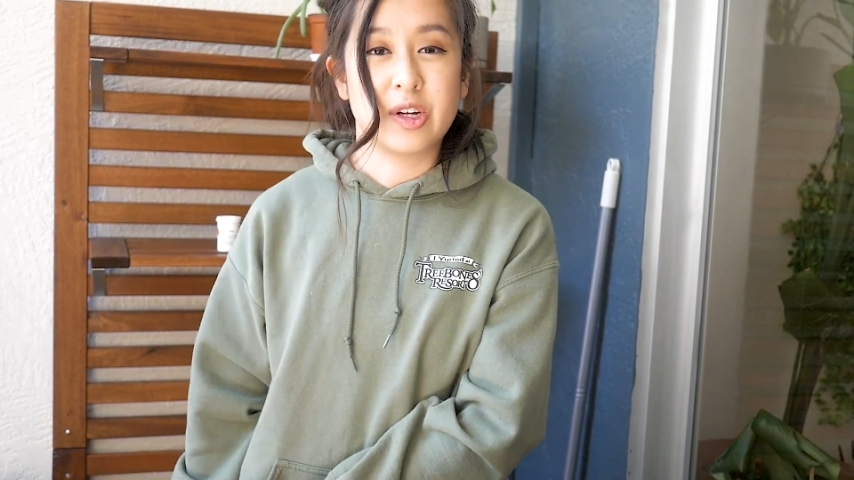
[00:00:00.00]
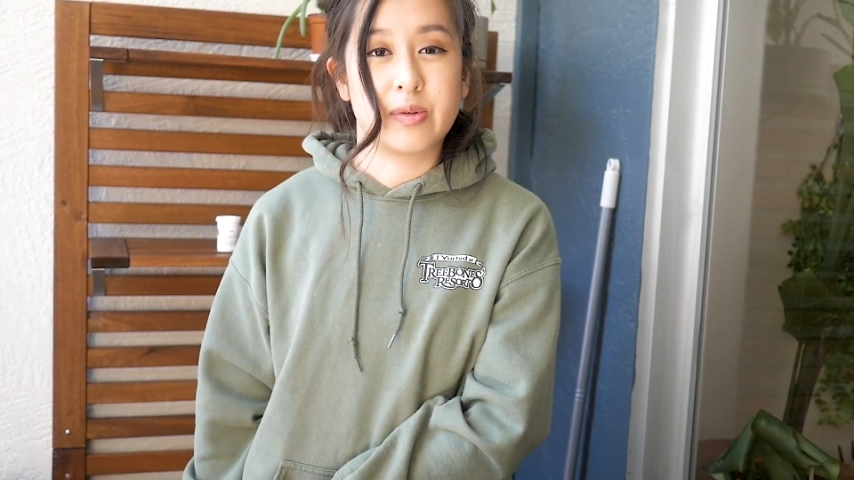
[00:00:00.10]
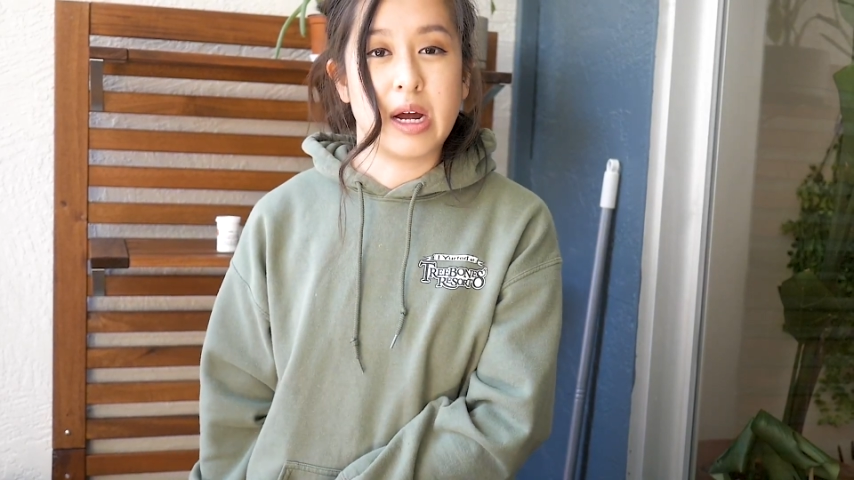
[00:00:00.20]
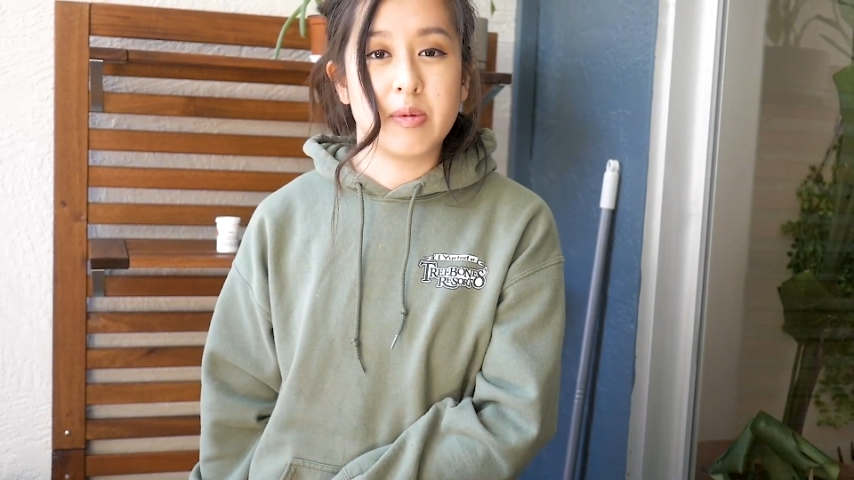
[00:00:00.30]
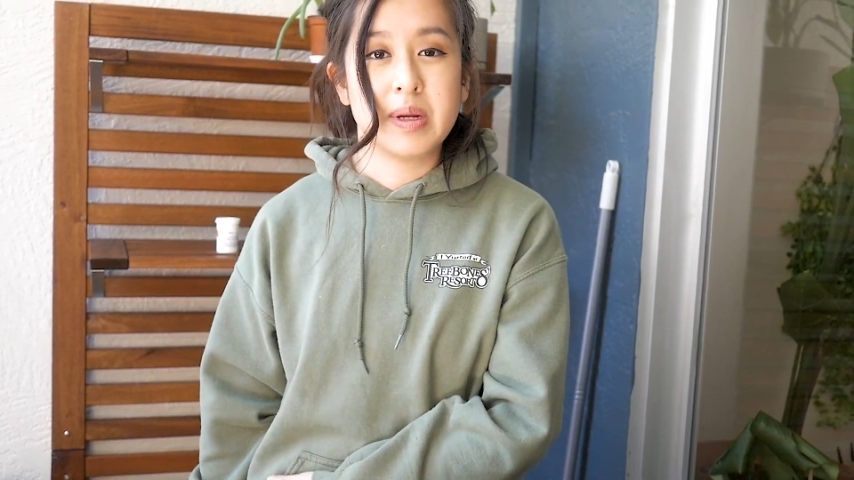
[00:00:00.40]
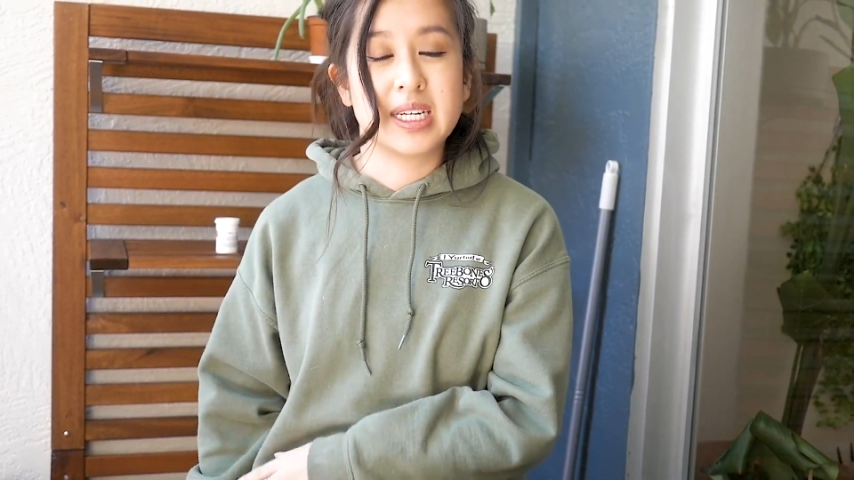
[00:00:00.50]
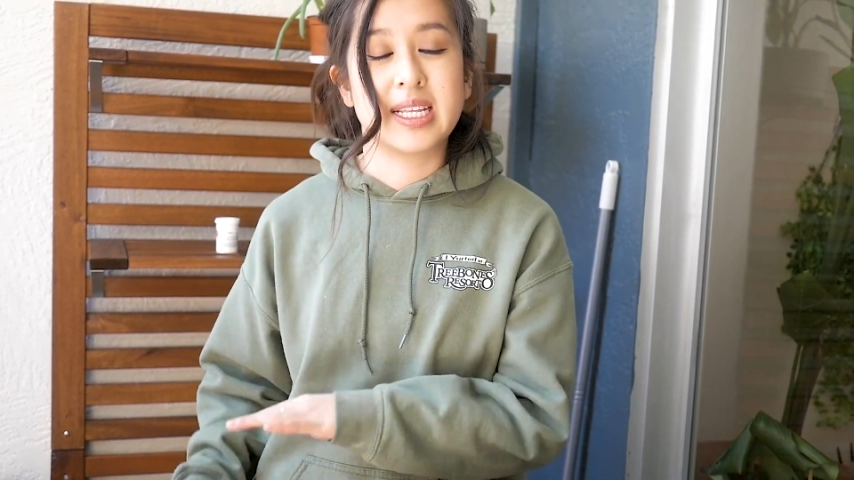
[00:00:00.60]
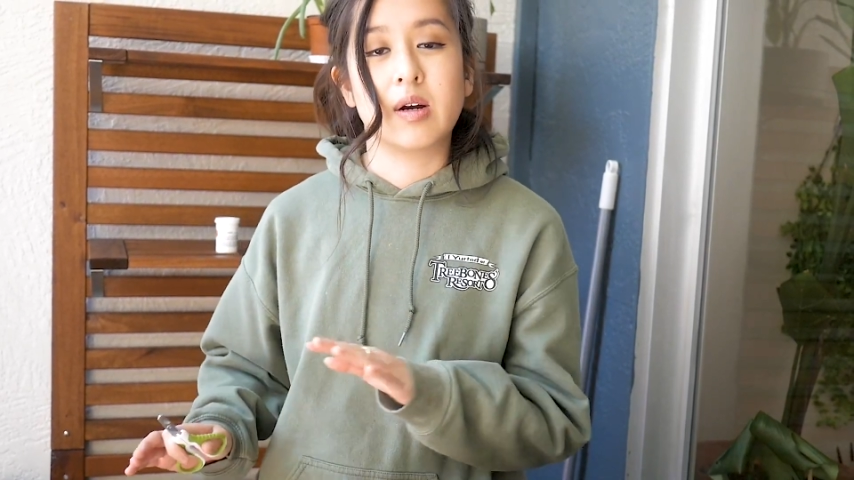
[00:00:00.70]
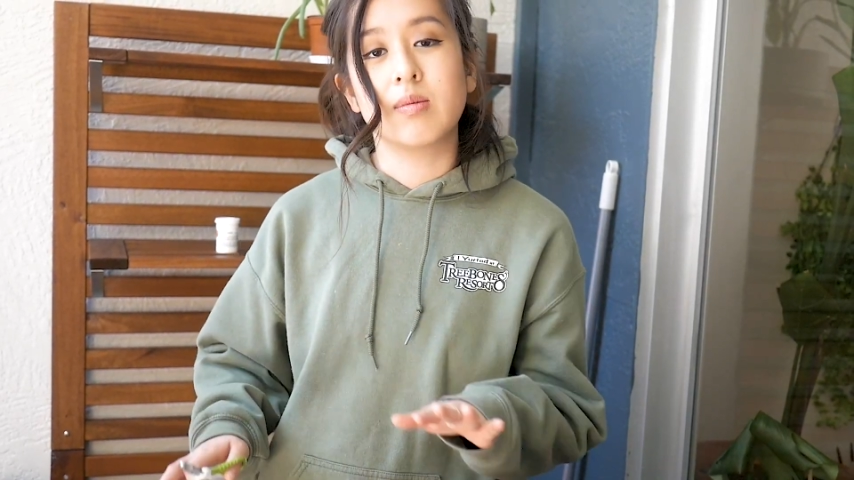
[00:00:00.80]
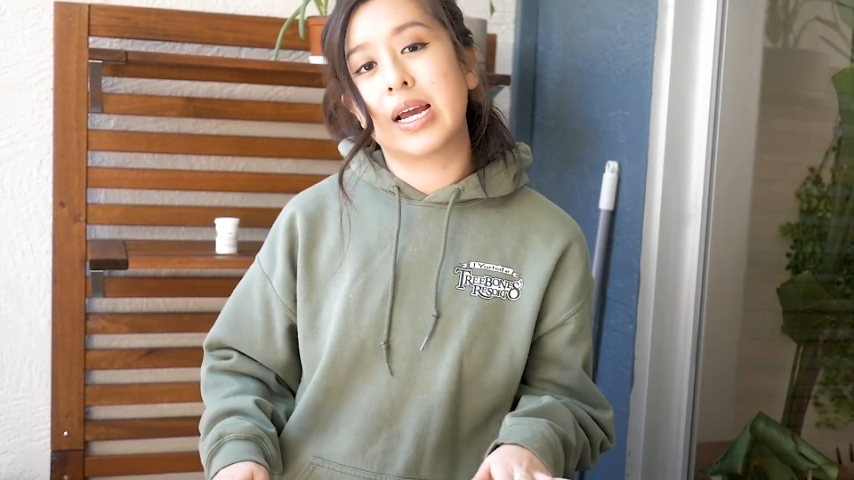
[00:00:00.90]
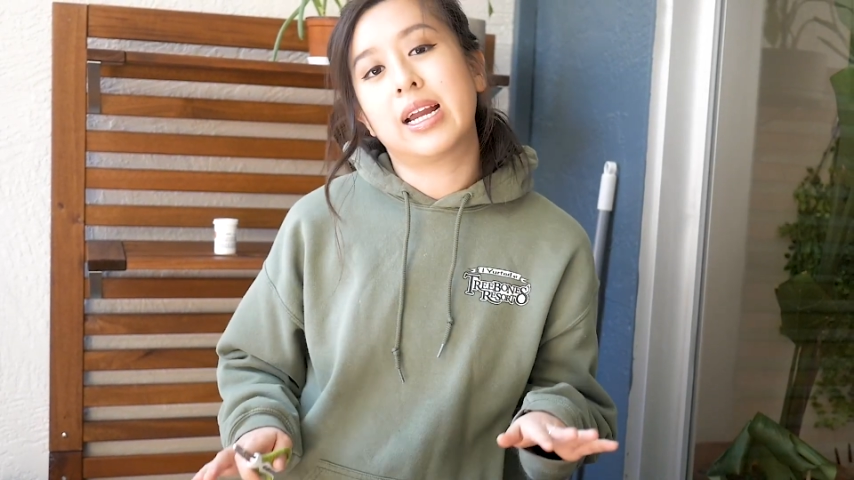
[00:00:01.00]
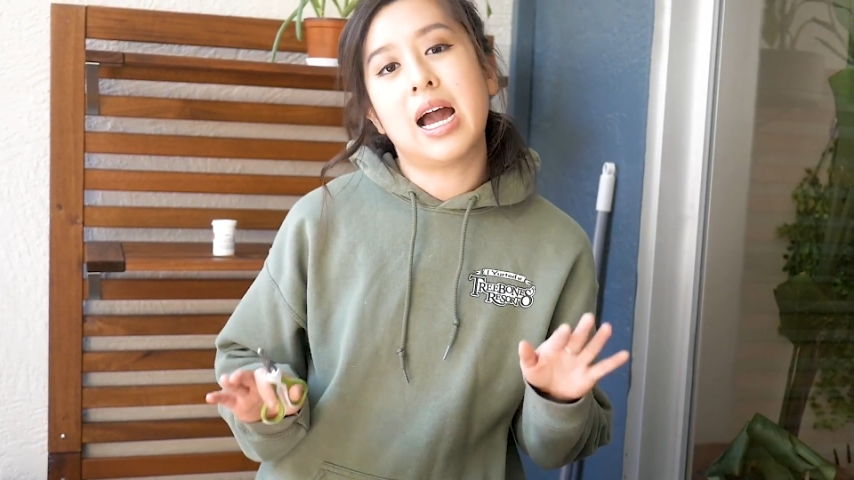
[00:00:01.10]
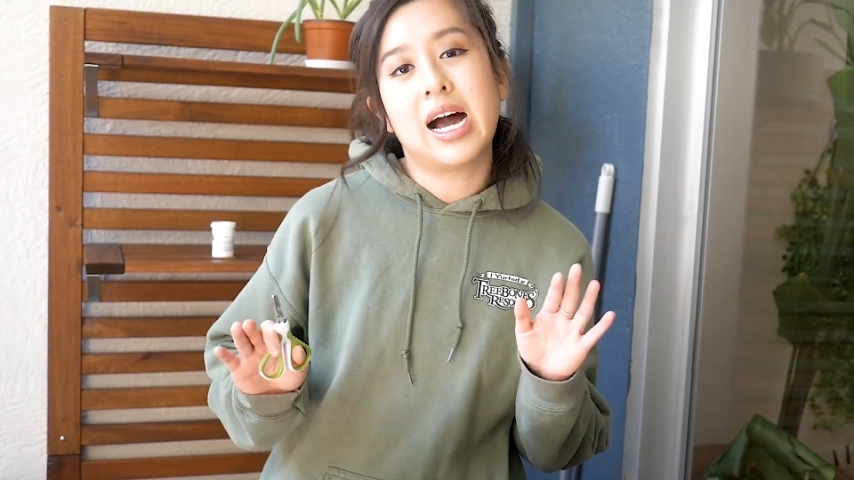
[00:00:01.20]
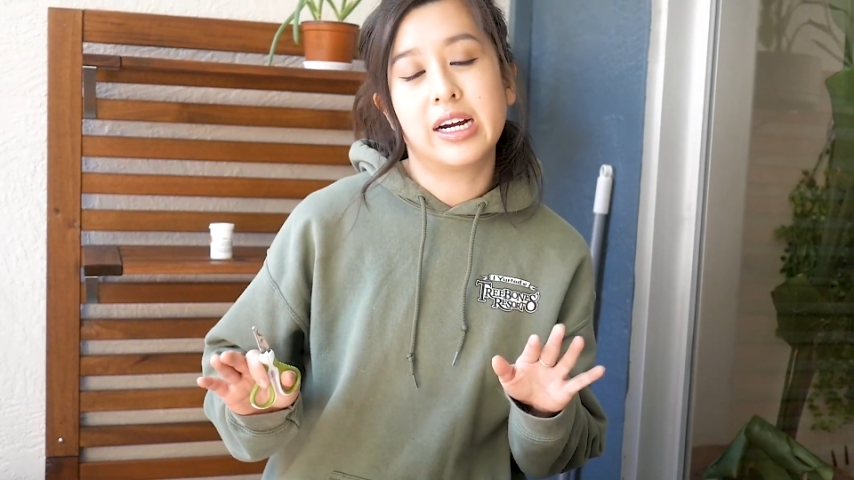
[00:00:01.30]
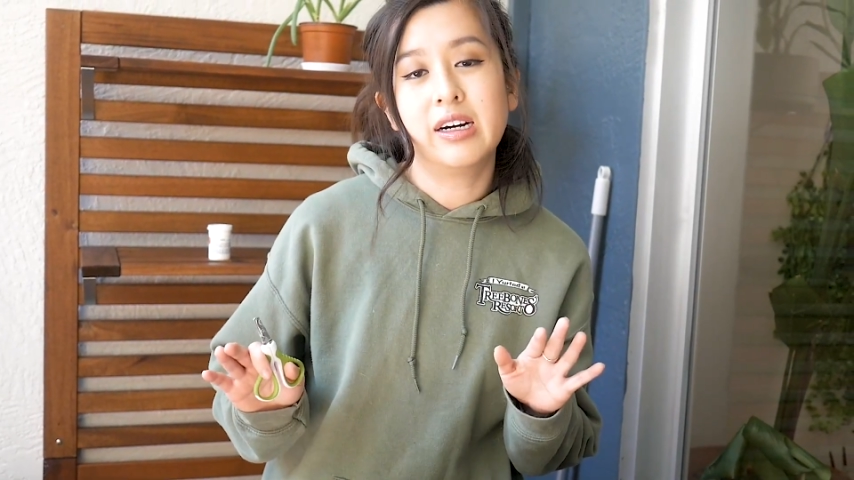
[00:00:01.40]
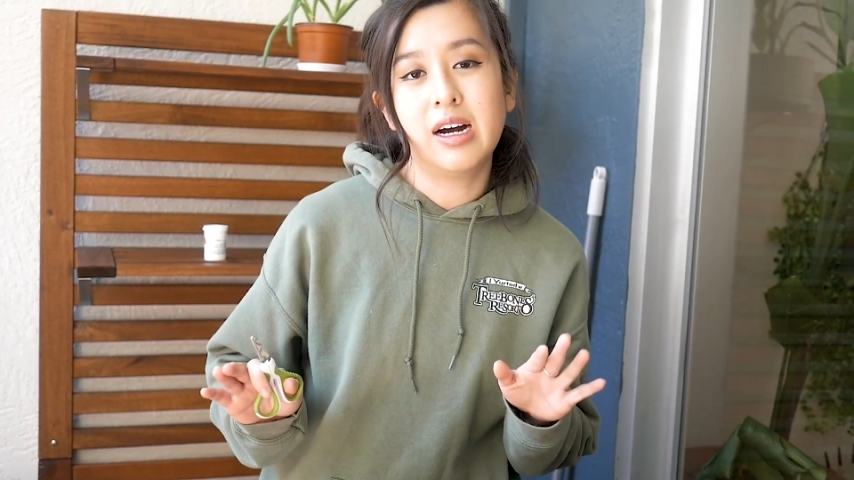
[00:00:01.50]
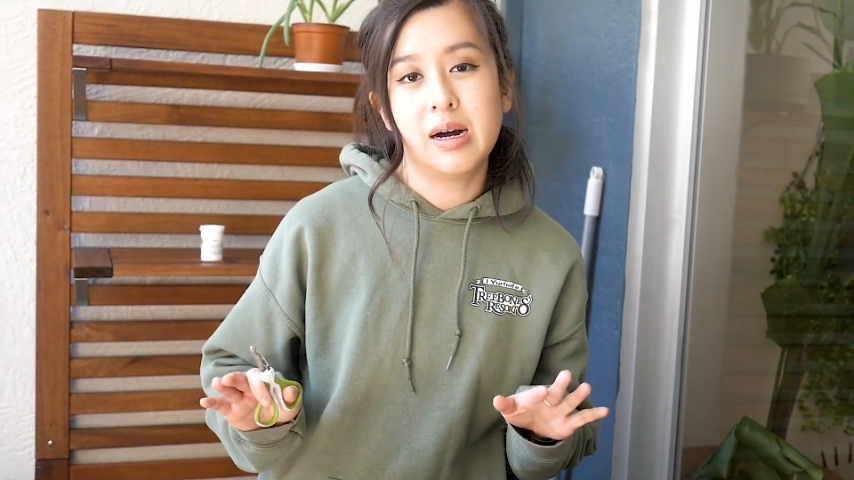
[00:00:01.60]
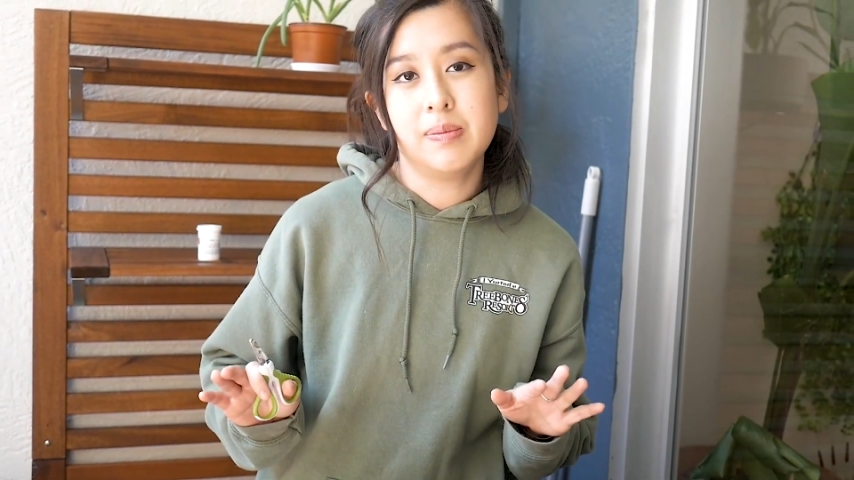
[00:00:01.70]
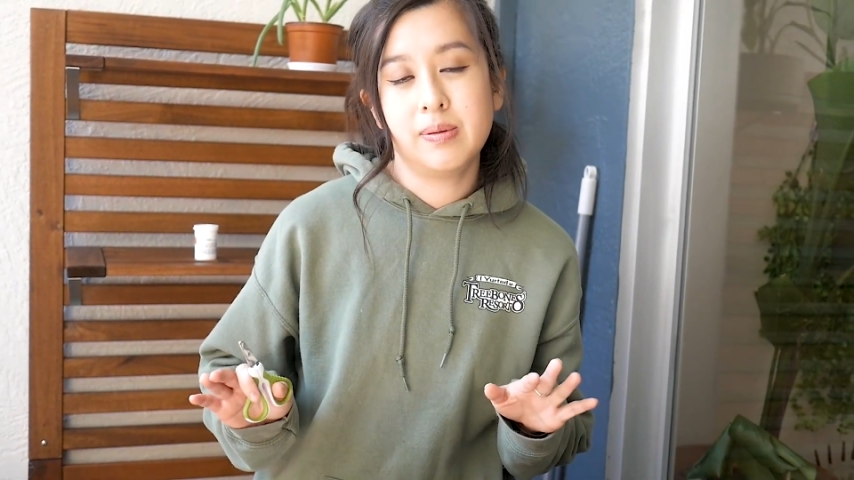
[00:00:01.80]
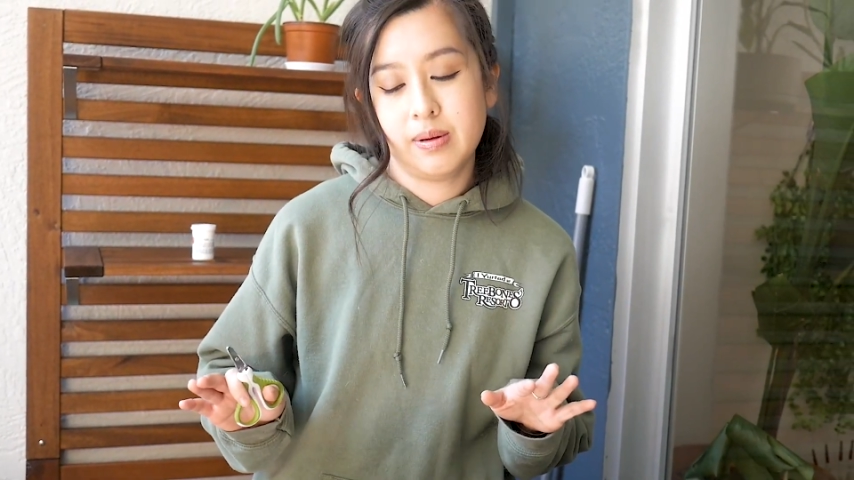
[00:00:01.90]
ground because they don't like higher up